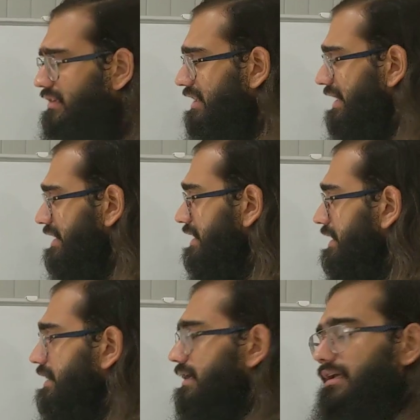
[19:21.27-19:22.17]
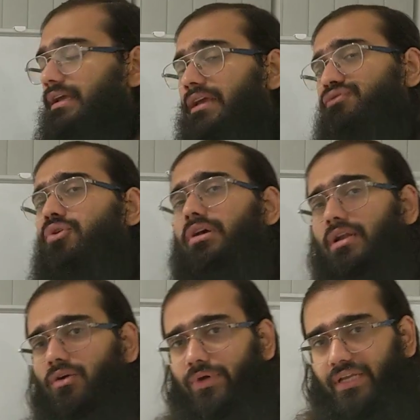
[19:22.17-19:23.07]
Then if you are
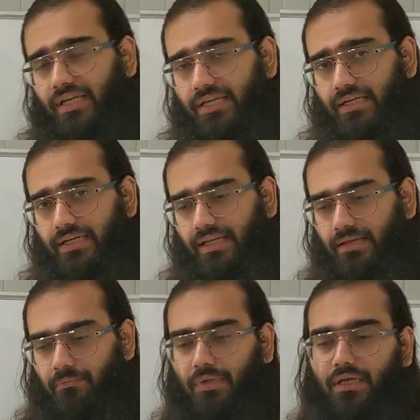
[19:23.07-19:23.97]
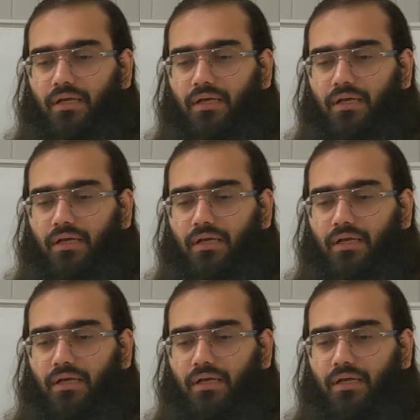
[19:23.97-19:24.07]
now working in a team,